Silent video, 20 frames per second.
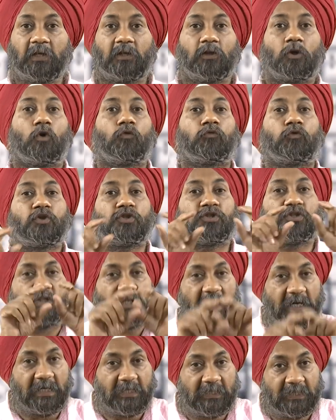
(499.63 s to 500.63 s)
Now for
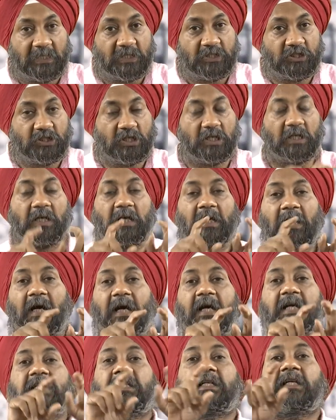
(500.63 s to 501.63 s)
sand casting,
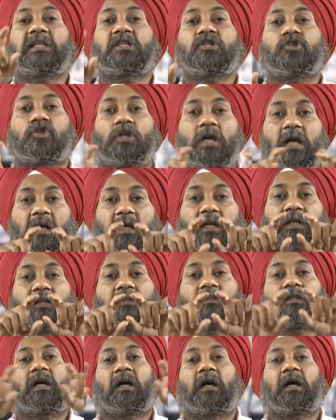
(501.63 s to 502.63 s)
I can check
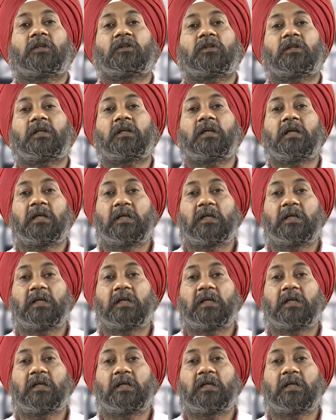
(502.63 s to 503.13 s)
the other